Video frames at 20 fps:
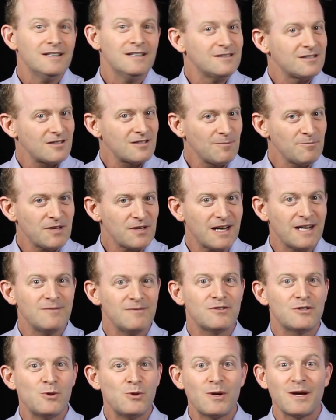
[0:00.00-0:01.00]

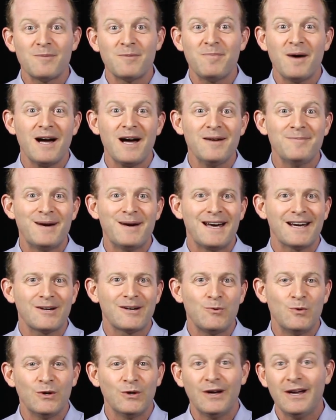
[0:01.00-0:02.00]
sometimes doing a buyback
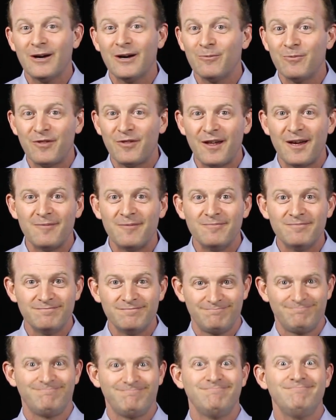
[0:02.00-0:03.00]
will help them
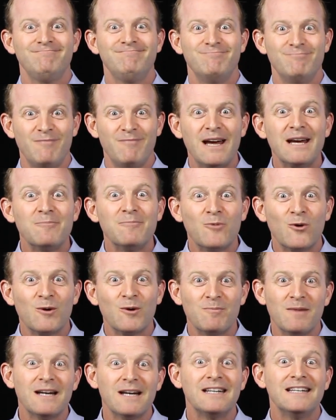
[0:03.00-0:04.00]
make more
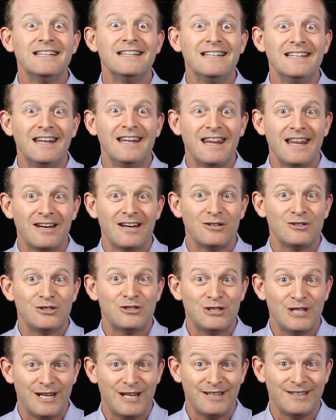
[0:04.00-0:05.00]
money in their
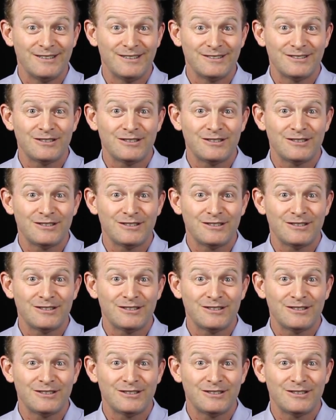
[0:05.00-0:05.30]
shares.